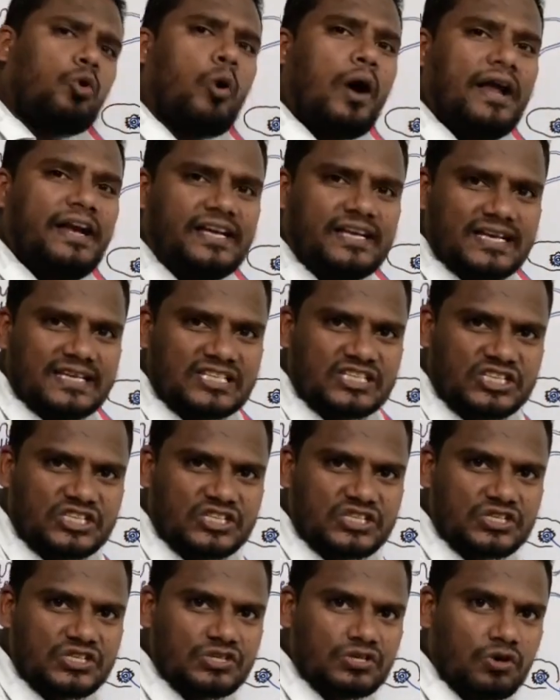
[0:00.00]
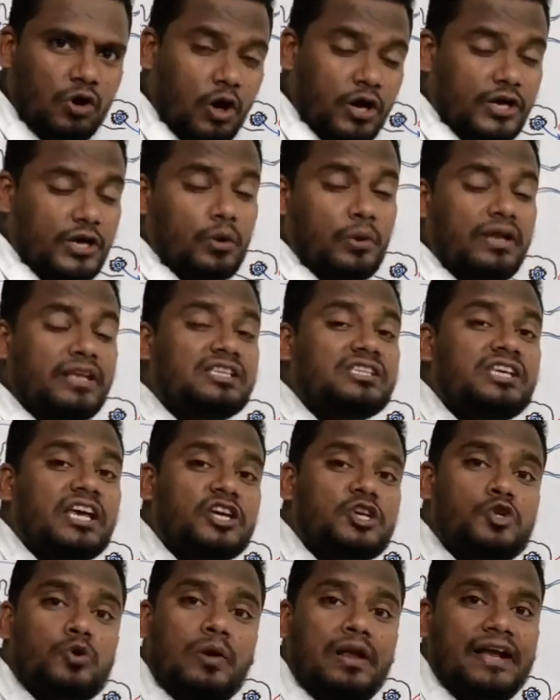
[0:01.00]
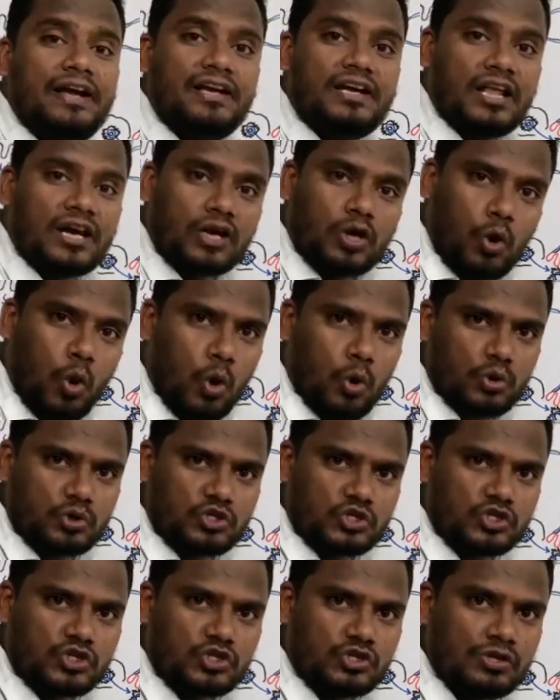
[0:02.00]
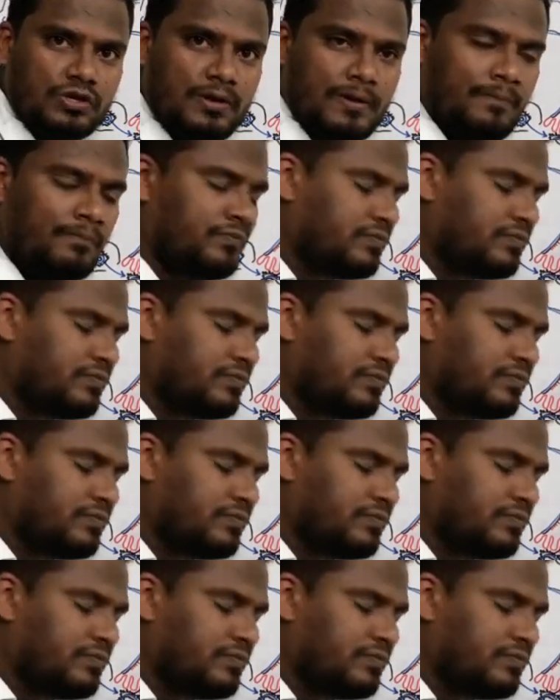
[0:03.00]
coitus or during sexual intercourse,